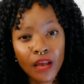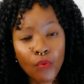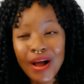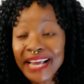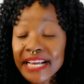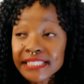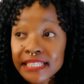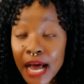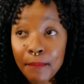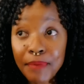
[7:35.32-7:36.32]
what is
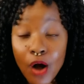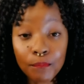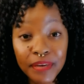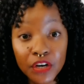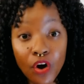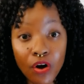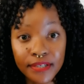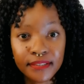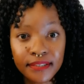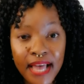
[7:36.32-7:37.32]
it about me,
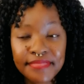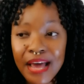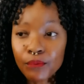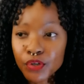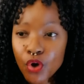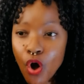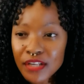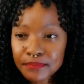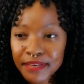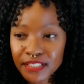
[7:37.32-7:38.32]
God, that would
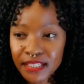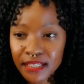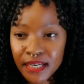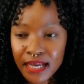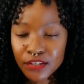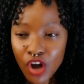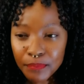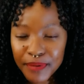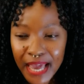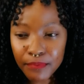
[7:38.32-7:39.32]
cause me to
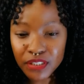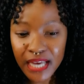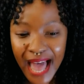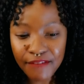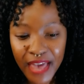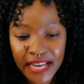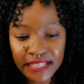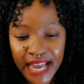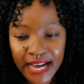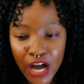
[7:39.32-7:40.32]
not be able to have a
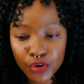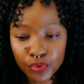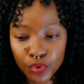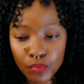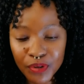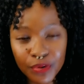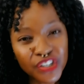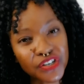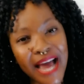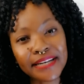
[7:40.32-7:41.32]
leg room
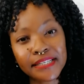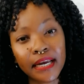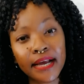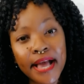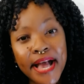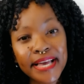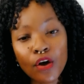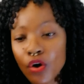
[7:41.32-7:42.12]
Christianity? The